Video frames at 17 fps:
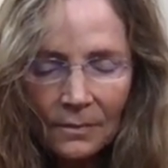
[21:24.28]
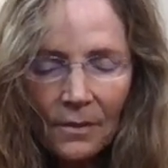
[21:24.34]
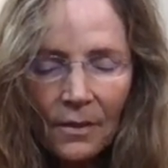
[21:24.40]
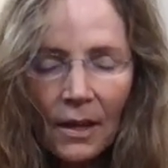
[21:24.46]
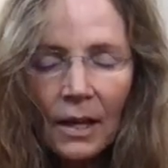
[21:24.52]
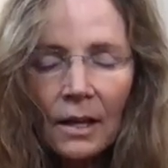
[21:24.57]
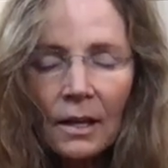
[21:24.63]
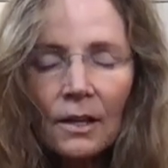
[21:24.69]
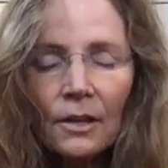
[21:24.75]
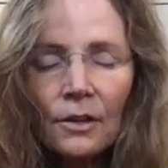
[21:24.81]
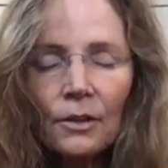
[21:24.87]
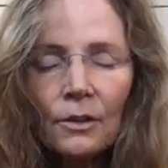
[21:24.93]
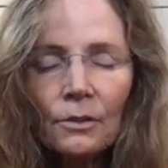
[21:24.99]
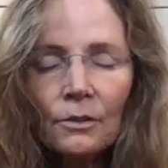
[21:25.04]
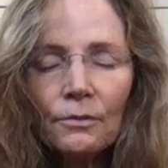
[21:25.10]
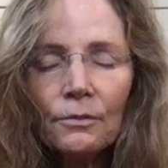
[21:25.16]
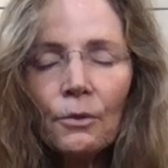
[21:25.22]
Thank
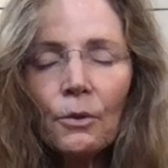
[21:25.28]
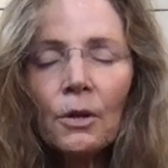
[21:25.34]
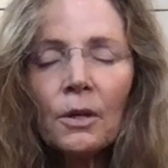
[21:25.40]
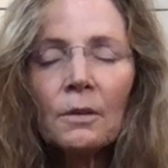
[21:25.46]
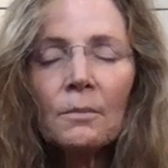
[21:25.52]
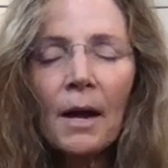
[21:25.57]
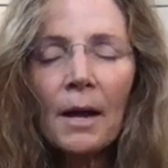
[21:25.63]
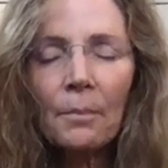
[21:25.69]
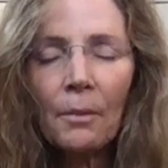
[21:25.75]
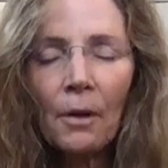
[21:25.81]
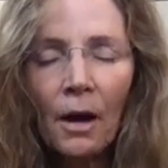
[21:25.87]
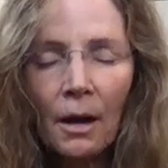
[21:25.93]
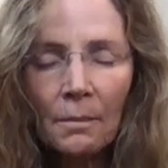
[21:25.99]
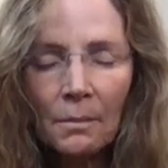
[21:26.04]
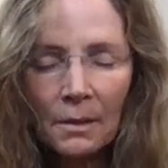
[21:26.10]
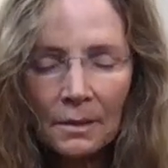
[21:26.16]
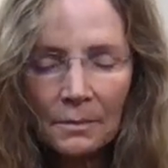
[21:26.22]
you for my
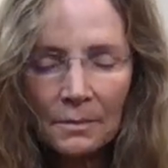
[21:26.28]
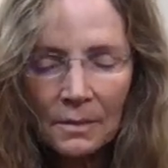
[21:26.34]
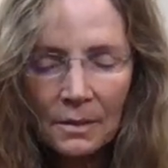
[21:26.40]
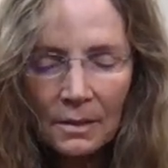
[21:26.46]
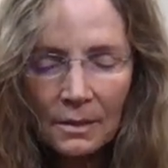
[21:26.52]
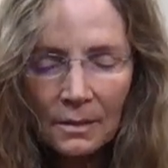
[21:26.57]
problems.